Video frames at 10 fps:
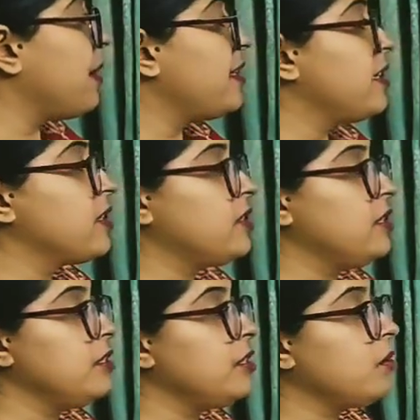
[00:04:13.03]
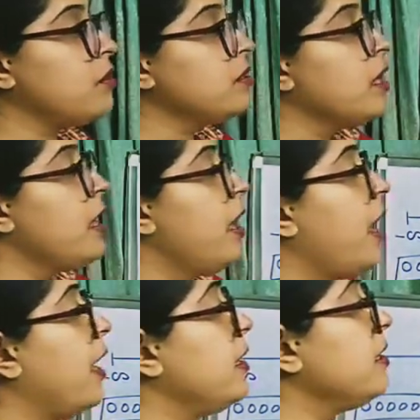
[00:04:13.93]
16 zeros
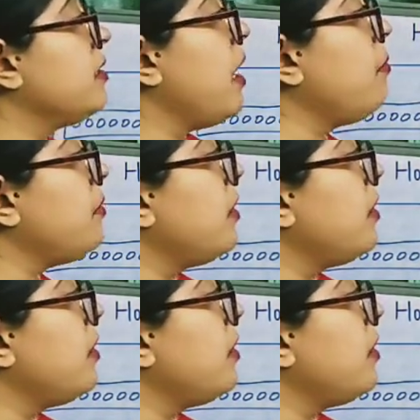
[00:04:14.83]
and this number